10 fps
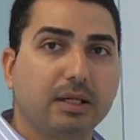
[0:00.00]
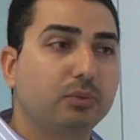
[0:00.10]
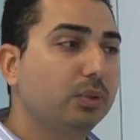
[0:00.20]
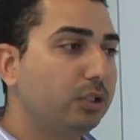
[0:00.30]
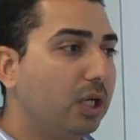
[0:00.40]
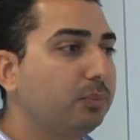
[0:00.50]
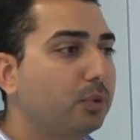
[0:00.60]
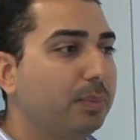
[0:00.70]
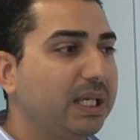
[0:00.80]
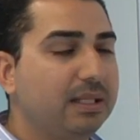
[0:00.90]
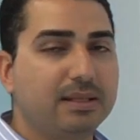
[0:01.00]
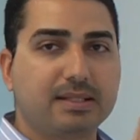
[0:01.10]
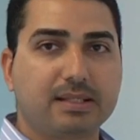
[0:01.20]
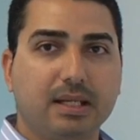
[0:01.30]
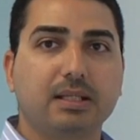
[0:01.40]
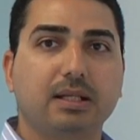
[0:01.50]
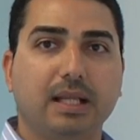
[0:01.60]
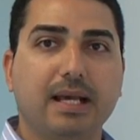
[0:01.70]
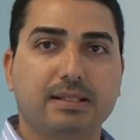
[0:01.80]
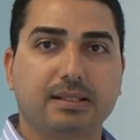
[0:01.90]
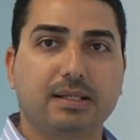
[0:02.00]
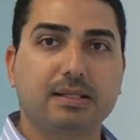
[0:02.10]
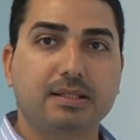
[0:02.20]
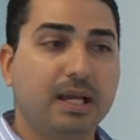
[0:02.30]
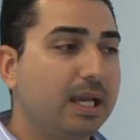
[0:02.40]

it will not propagate the signal as it is.